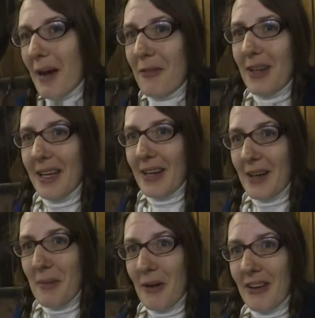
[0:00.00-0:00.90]
by feeling
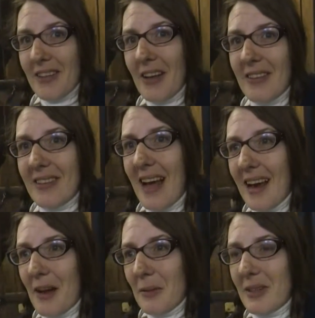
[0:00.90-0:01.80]
good about ourselves,
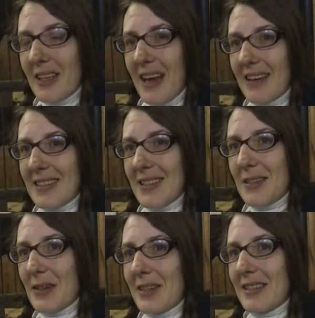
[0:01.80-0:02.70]
that helps connect
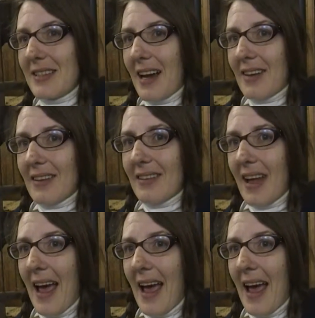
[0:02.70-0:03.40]
us to our desires,